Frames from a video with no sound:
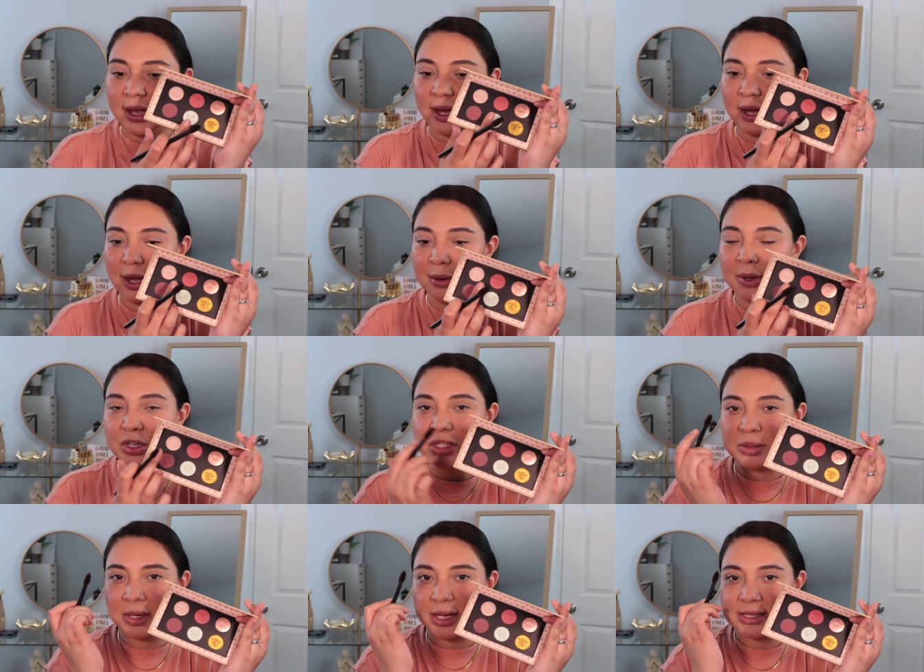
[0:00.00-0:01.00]
Um,
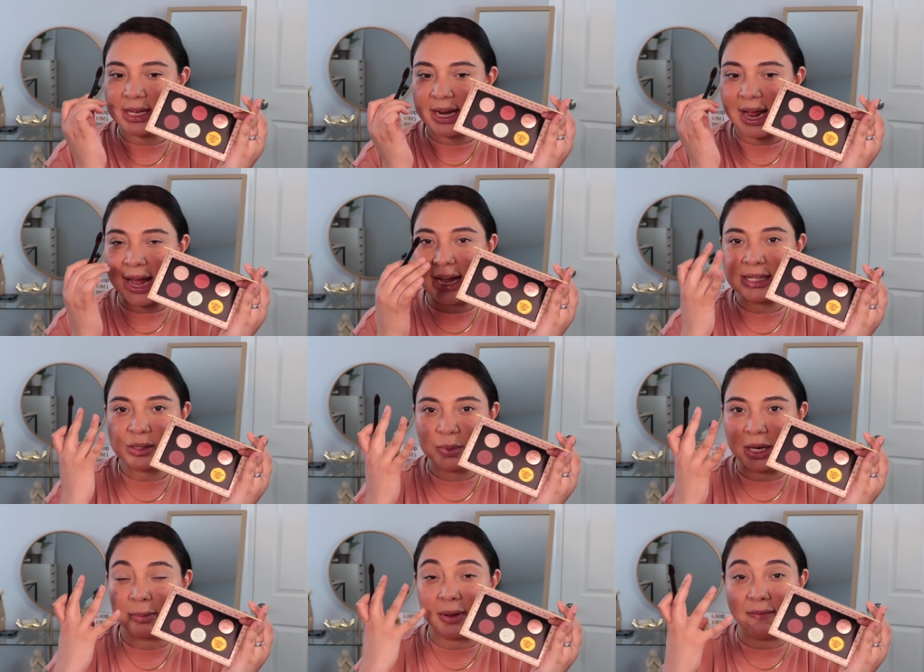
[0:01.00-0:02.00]
just because it adds
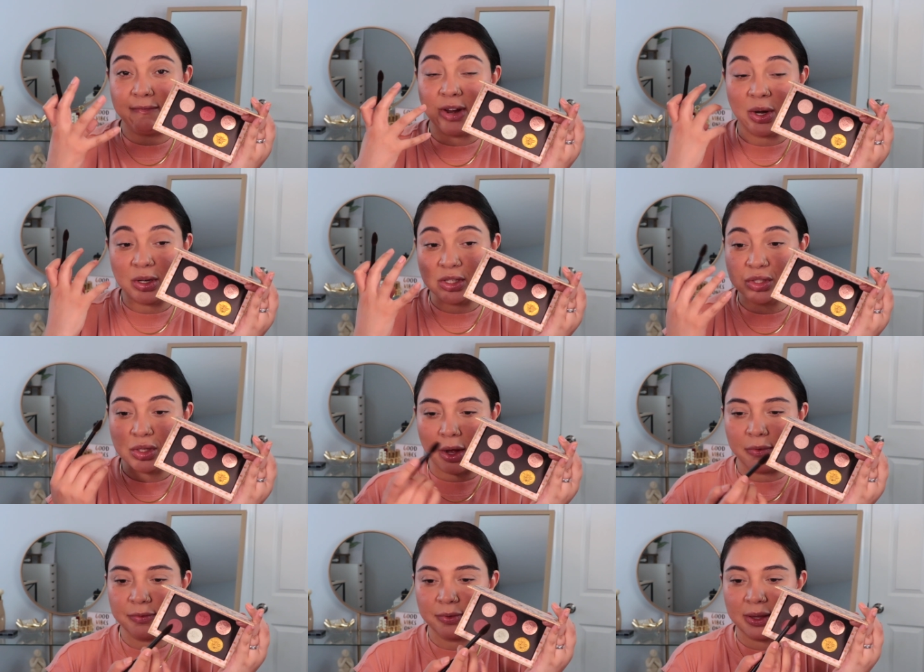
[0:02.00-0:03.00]
pigment very
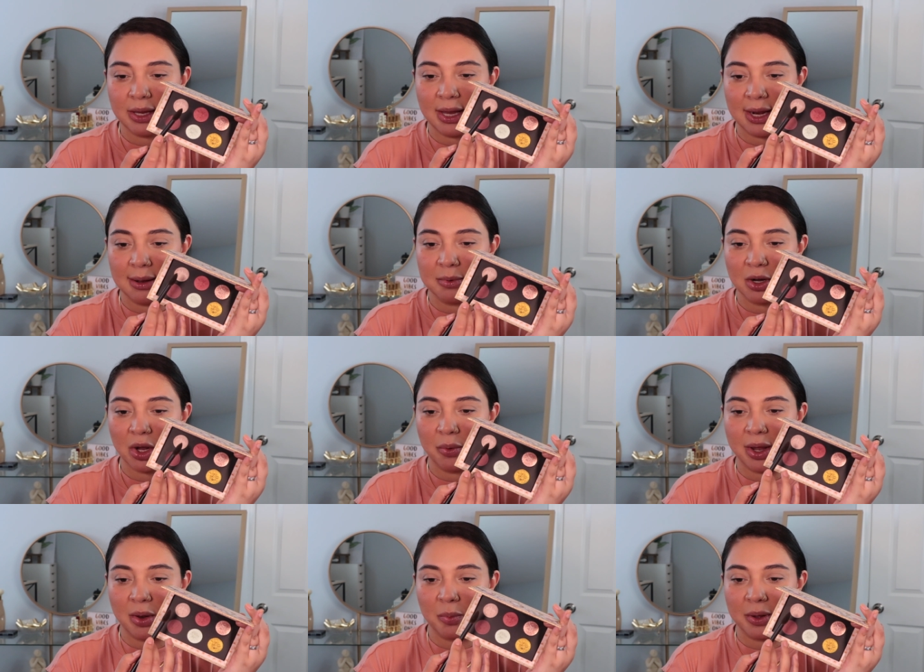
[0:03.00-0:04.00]
softly. And I'm gonna go
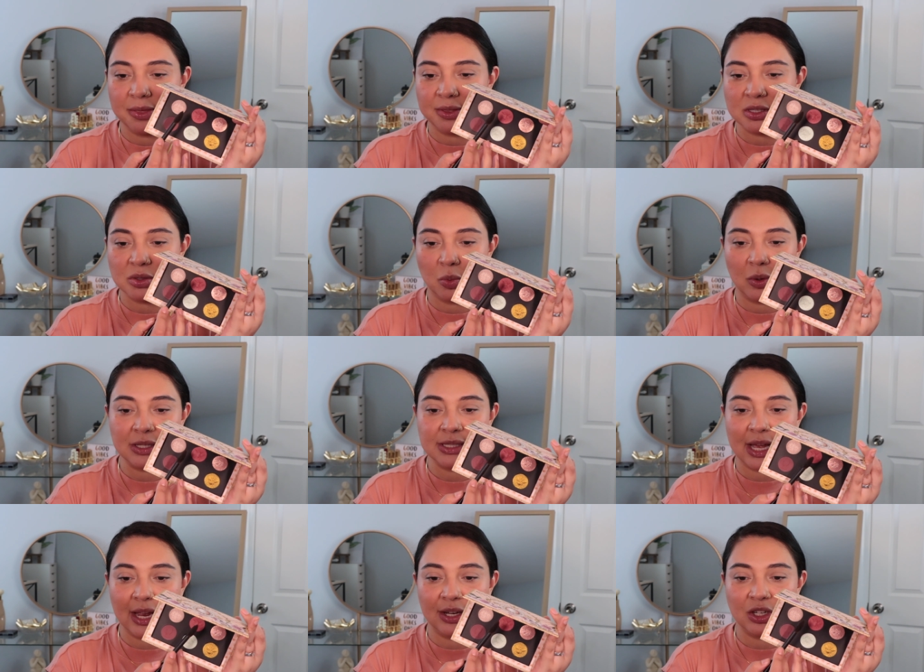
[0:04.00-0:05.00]
in with this one
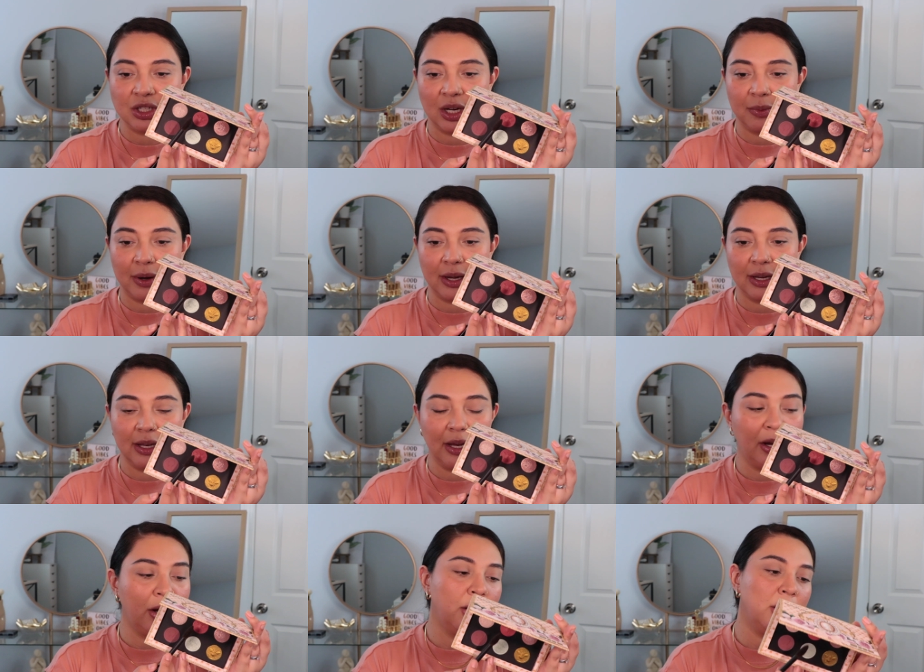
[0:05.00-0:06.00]
satin shade right
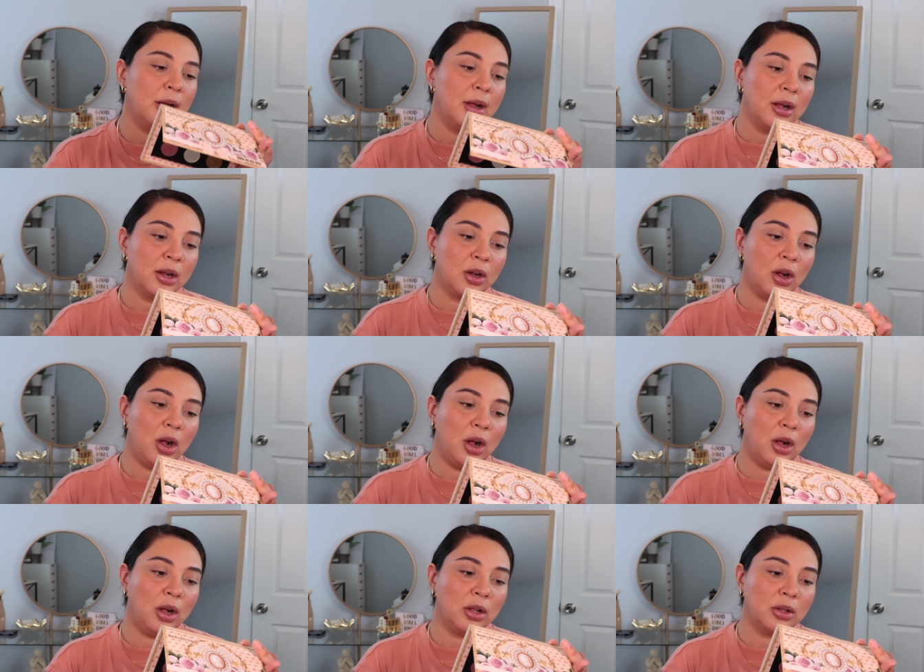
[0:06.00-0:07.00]
here
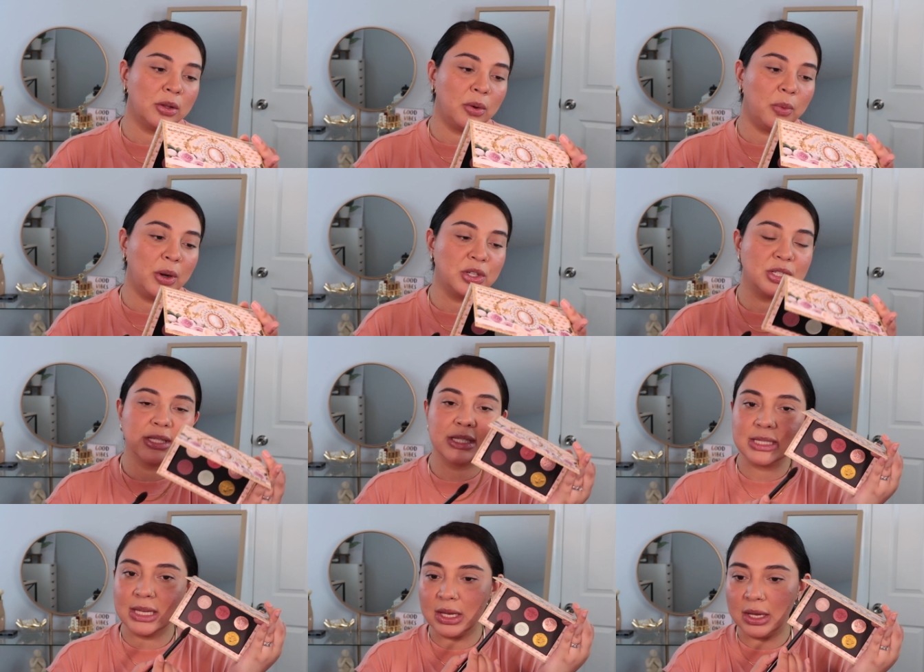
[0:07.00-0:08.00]
called
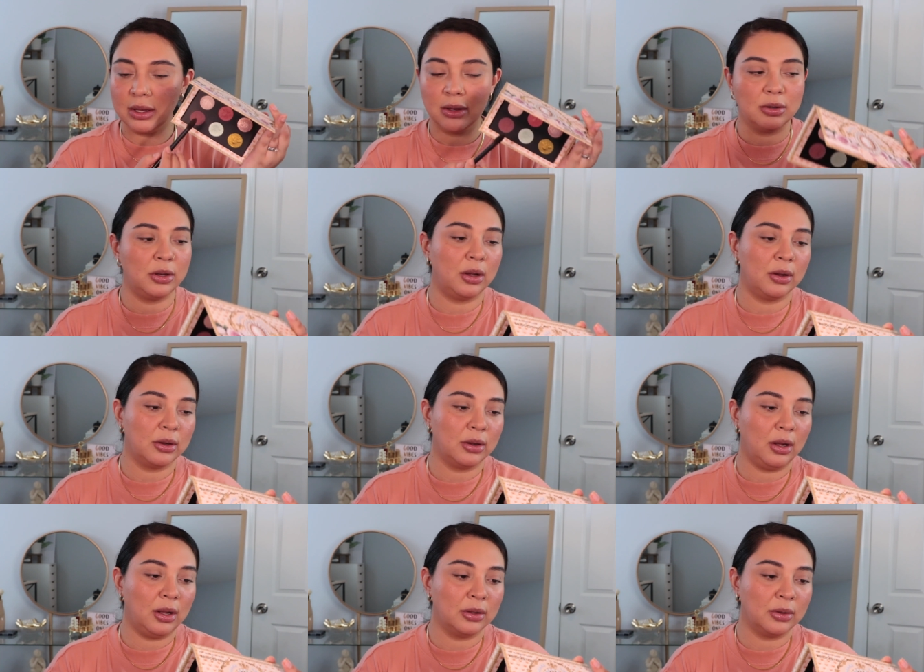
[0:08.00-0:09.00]
Regency, no,
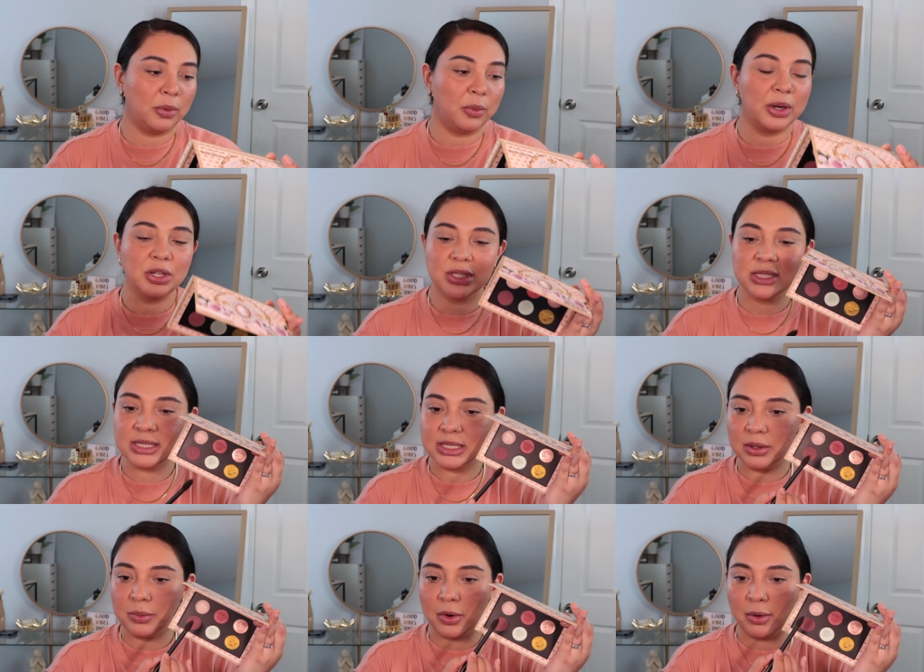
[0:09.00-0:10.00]
called
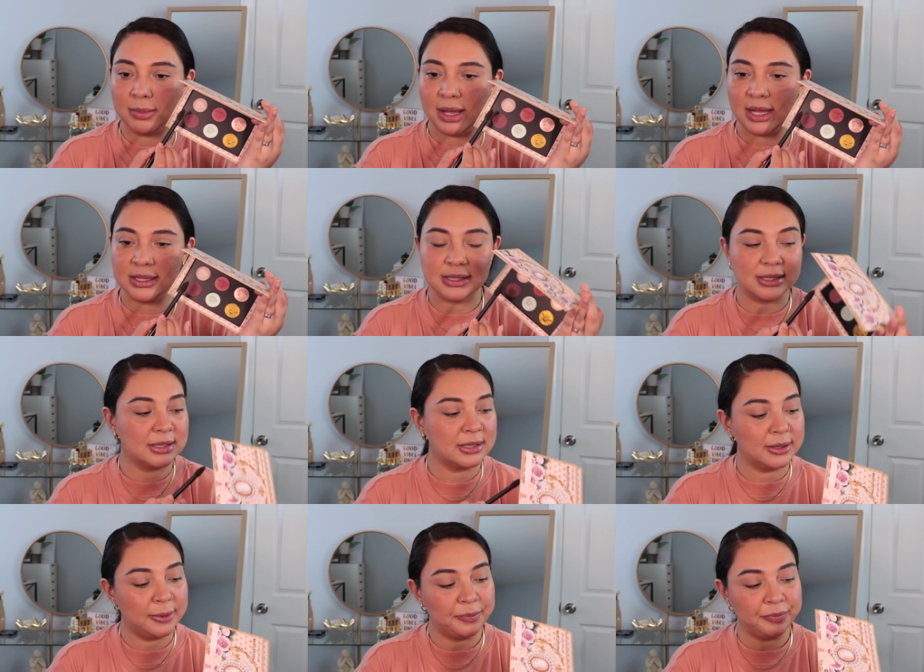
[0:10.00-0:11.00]
Regency
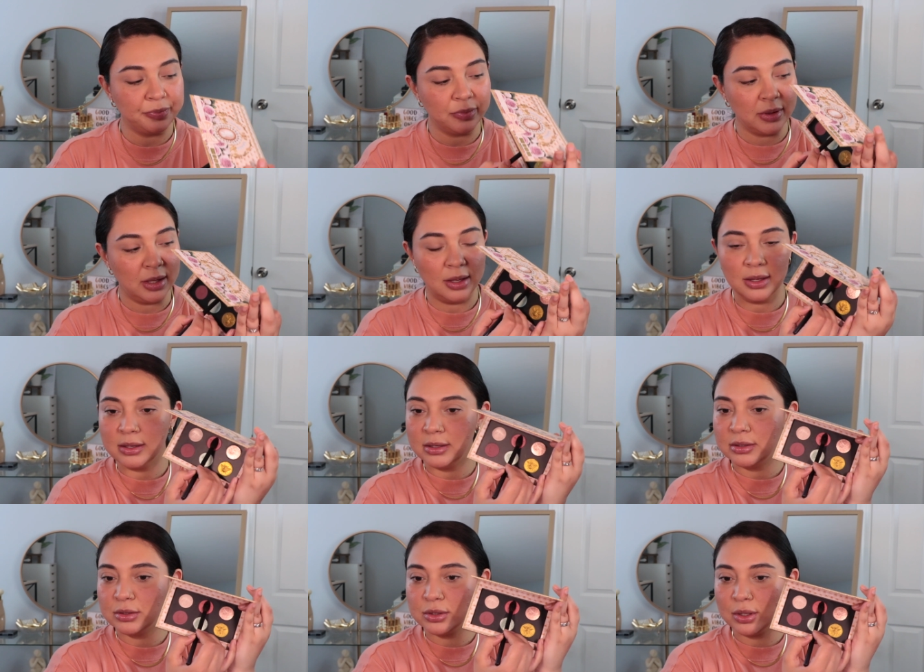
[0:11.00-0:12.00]
Romance.
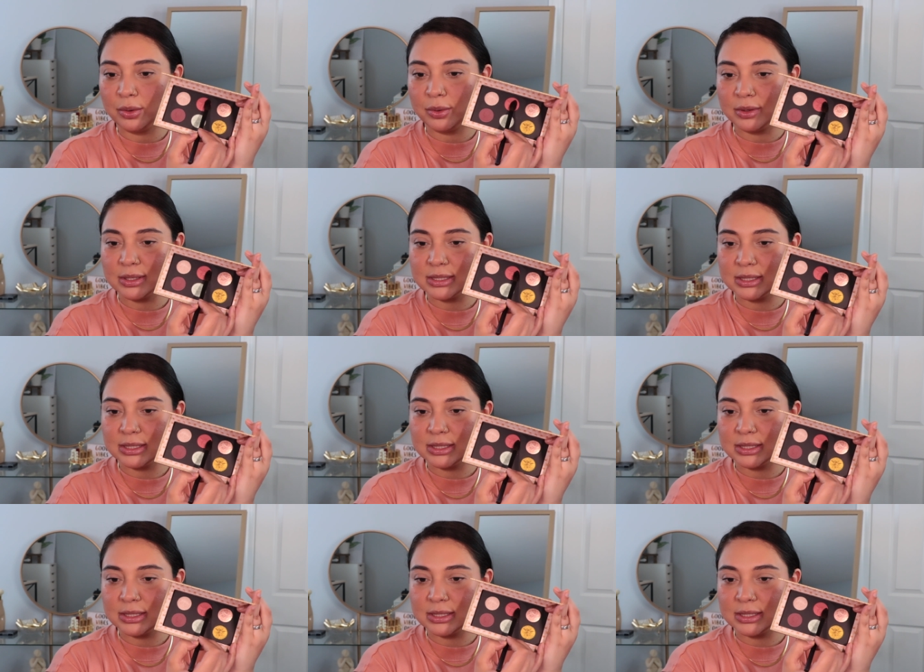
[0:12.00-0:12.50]
So this